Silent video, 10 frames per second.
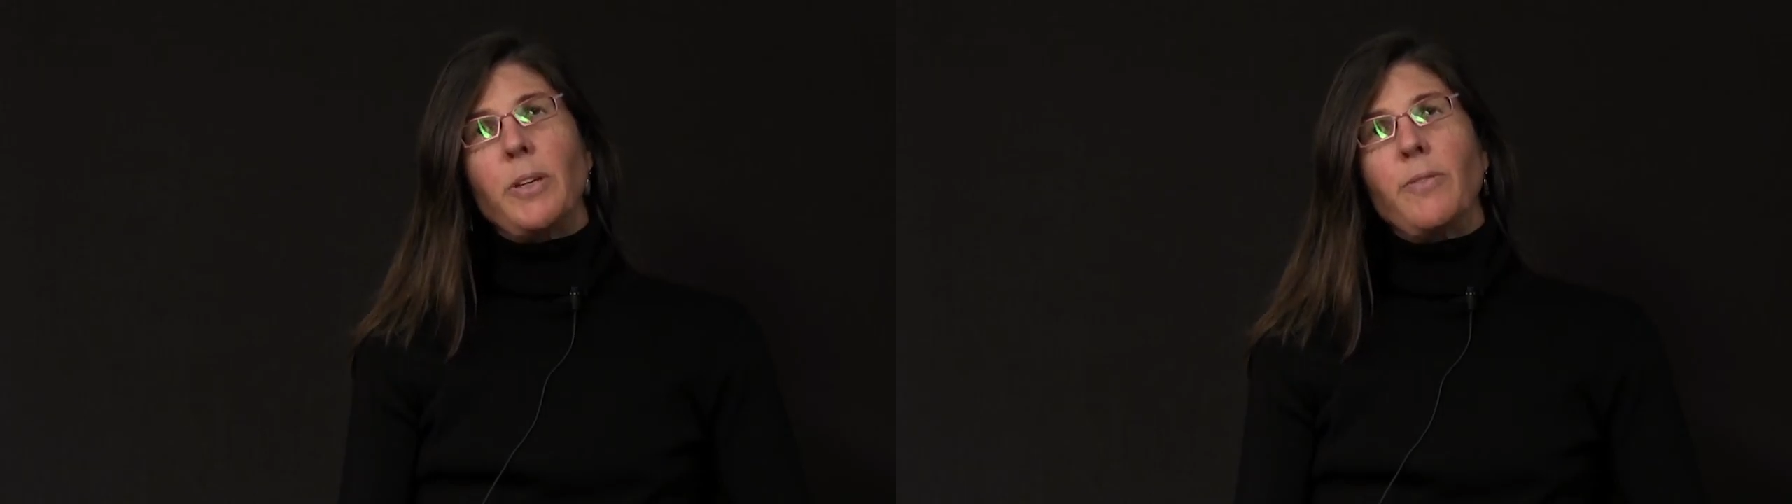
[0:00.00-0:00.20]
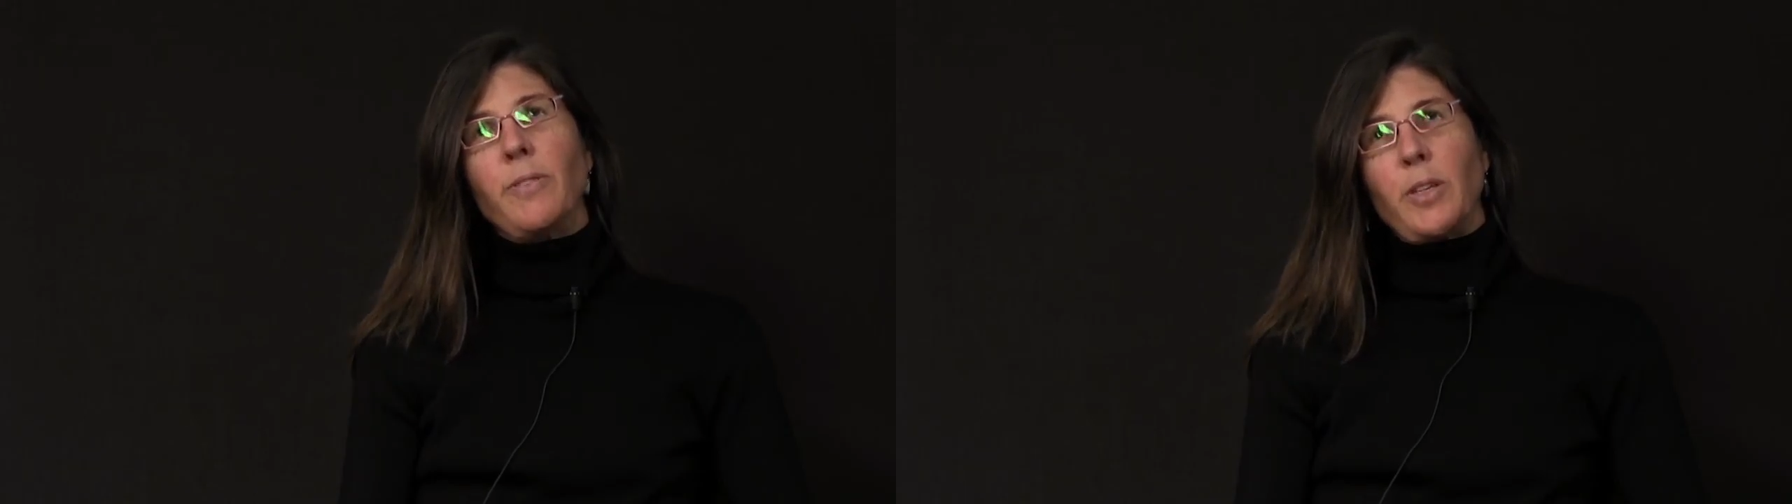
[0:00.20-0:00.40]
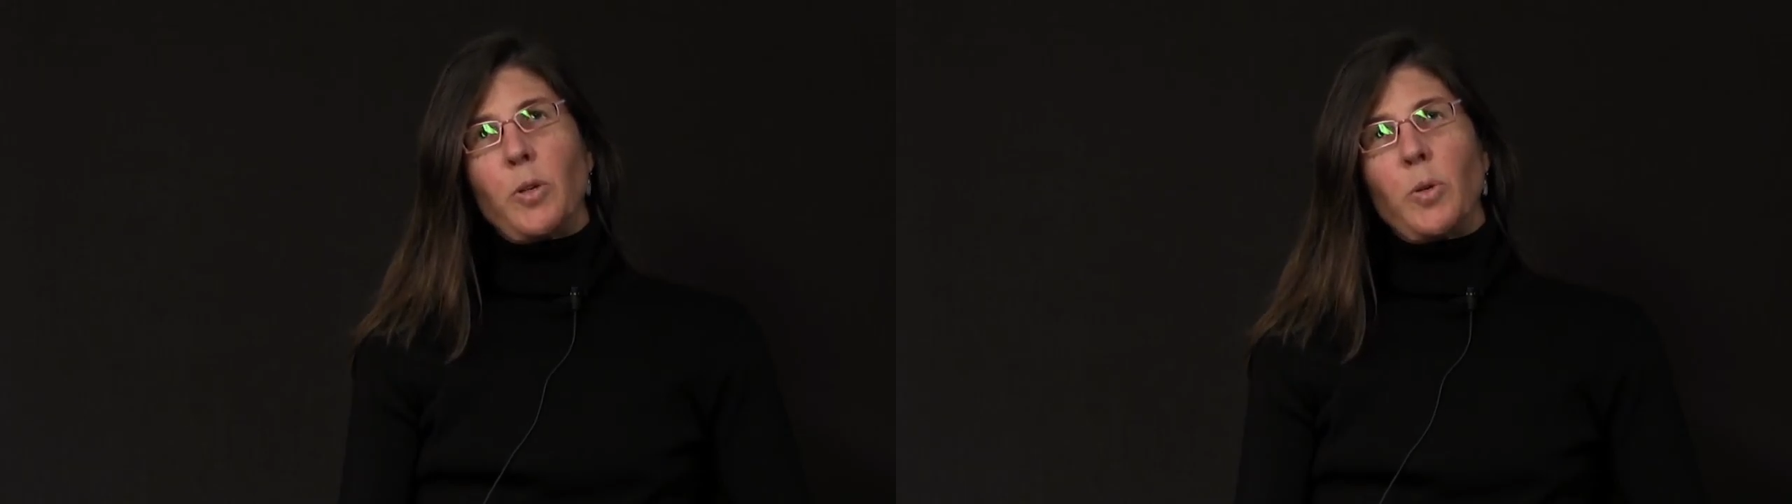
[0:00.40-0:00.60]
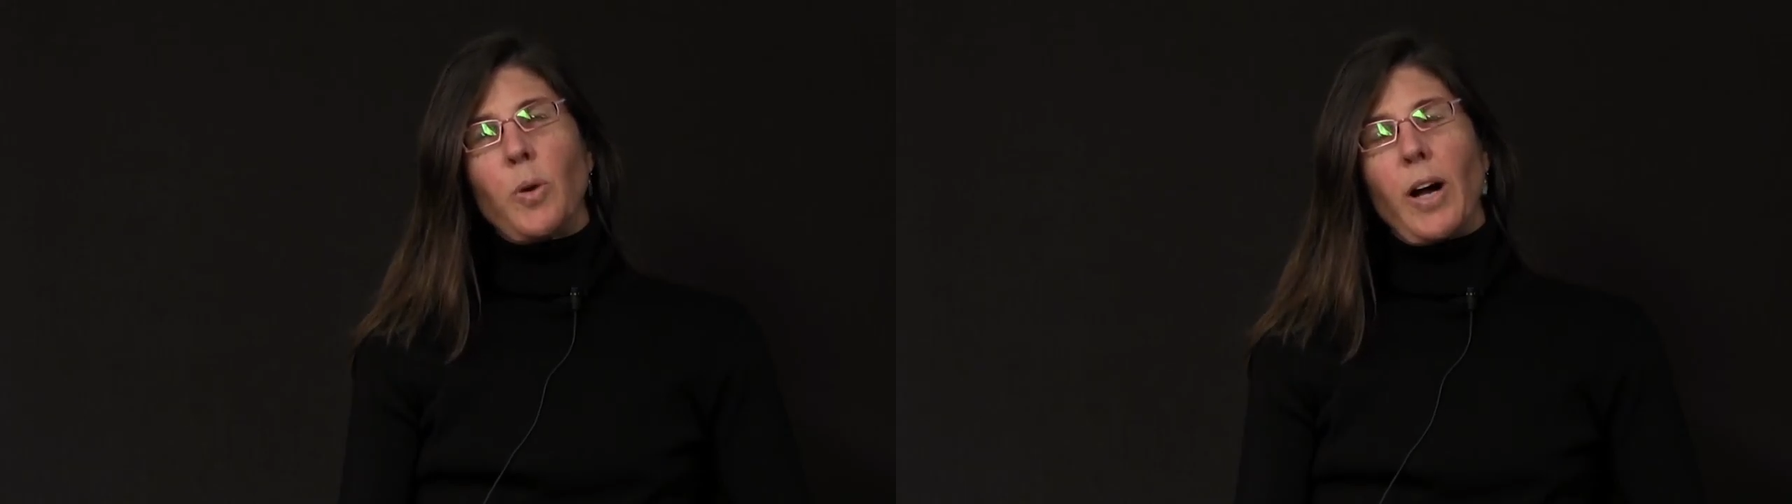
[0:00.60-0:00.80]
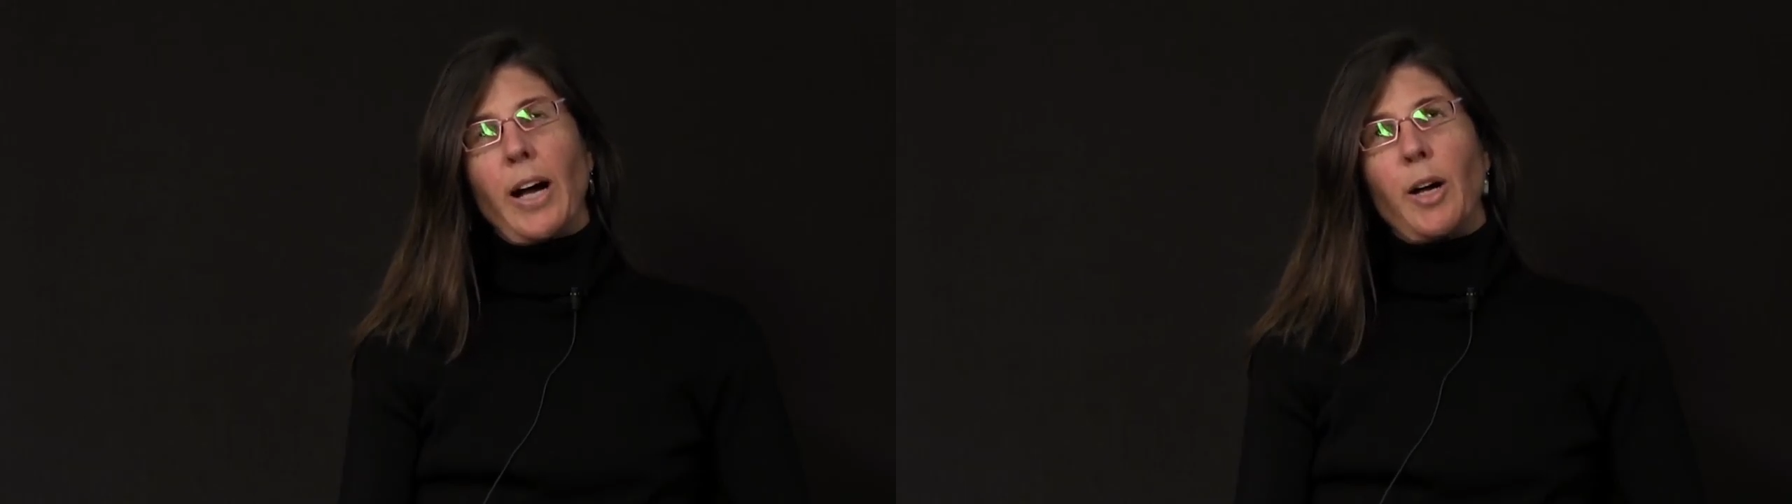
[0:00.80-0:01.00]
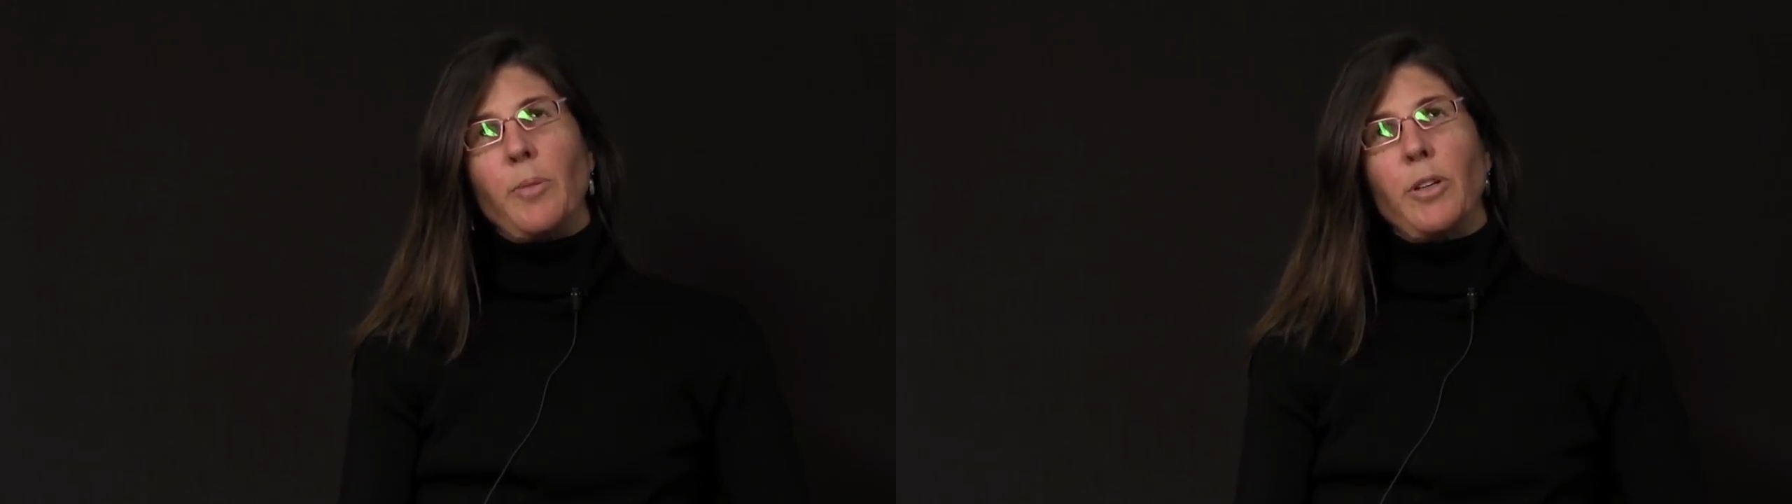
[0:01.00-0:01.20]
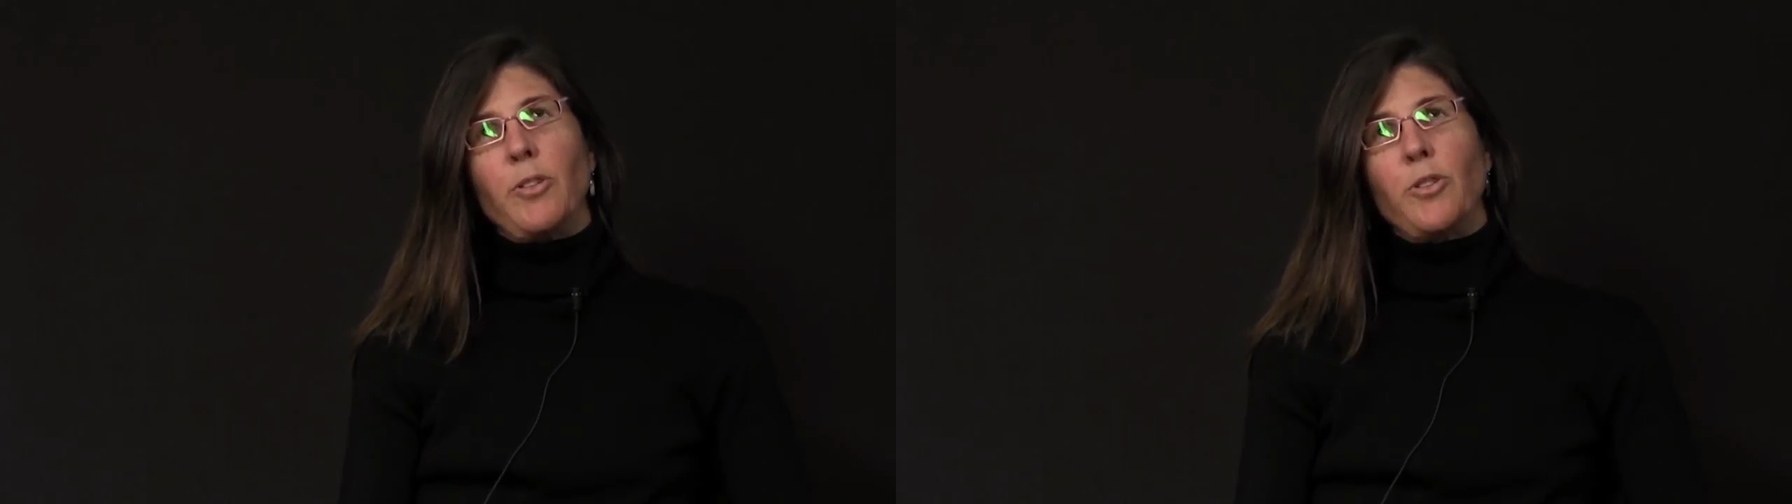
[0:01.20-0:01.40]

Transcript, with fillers: review um,